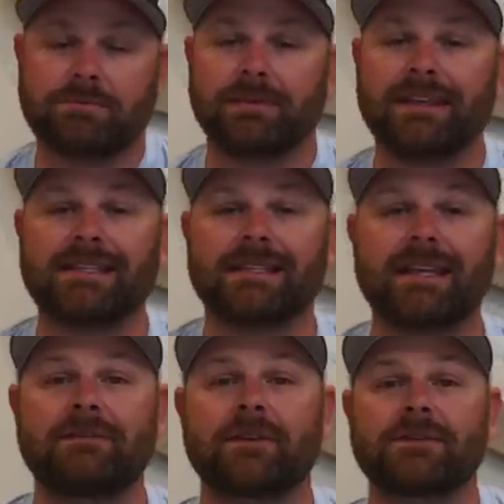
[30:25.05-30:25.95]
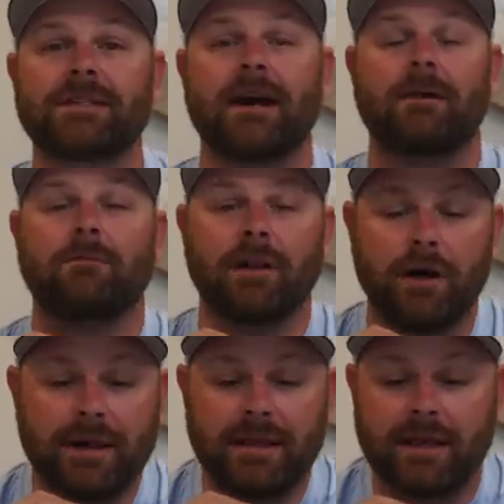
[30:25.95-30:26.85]
please leave those down
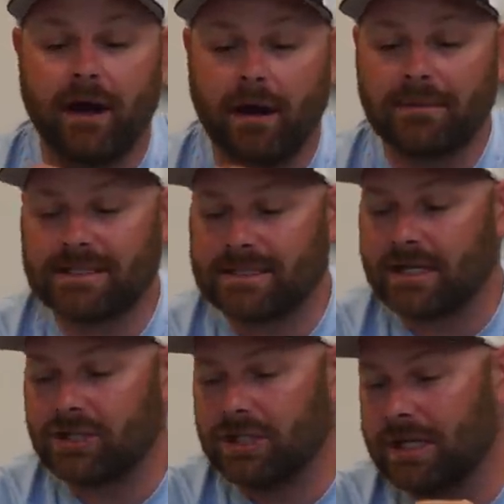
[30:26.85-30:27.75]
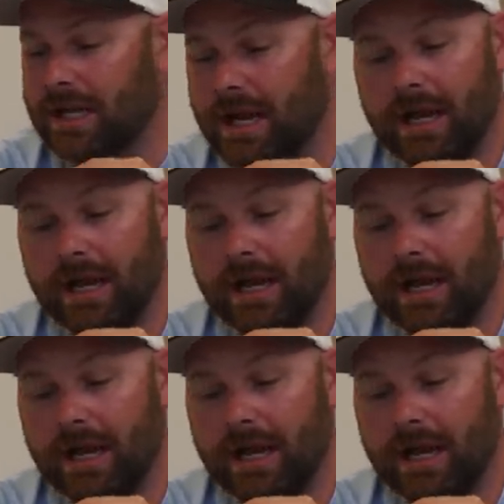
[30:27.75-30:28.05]
below in the comment section.